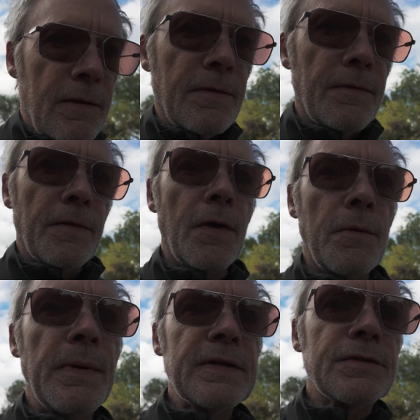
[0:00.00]
than the
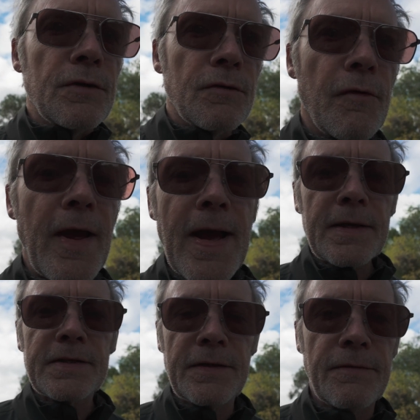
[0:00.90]
habitual
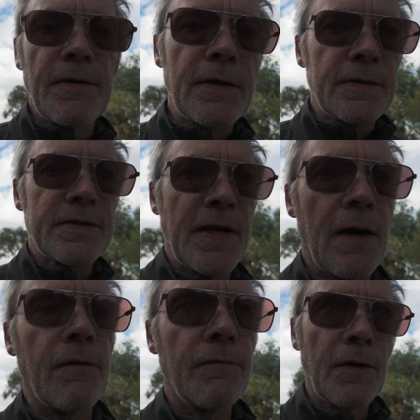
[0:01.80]
reactive
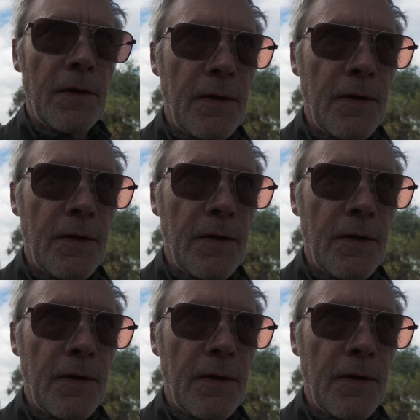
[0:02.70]
self.